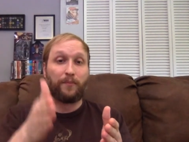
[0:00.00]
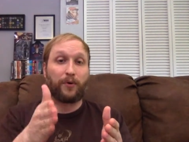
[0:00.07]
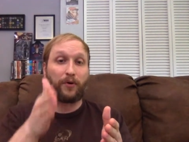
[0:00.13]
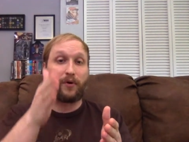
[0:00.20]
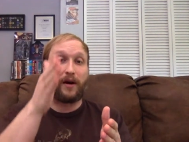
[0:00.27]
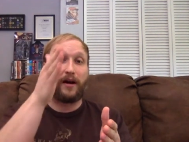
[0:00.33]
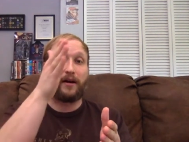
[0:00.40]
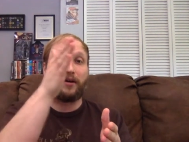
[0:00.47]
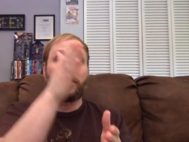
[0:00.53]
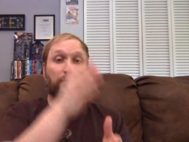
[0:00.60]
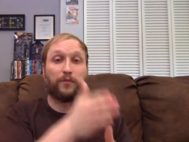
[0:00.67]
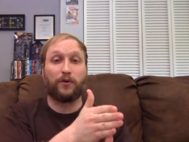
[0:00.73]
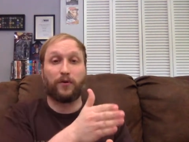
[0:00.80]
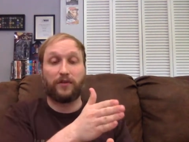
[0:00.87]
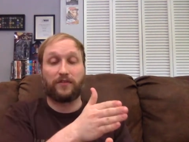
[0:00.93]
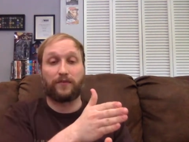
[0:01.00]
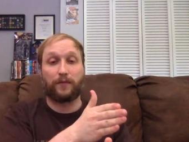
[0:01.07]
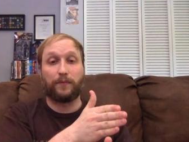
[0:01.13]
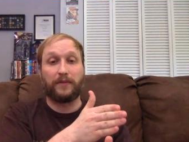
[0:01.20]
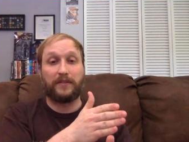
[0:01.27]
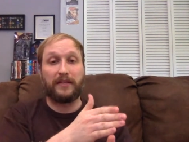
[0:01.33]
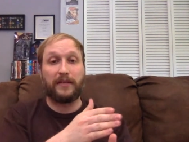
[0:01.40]
piranha humanoids
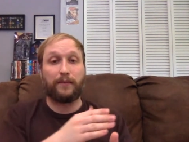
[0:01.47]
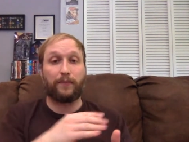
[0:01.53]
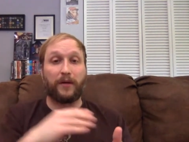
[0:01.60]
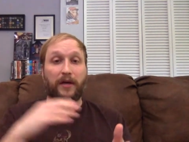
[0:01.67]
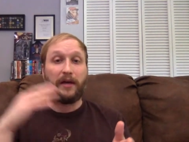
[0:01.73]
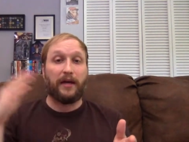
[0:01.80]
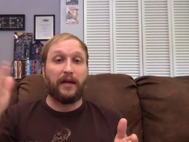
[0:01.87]
from the deep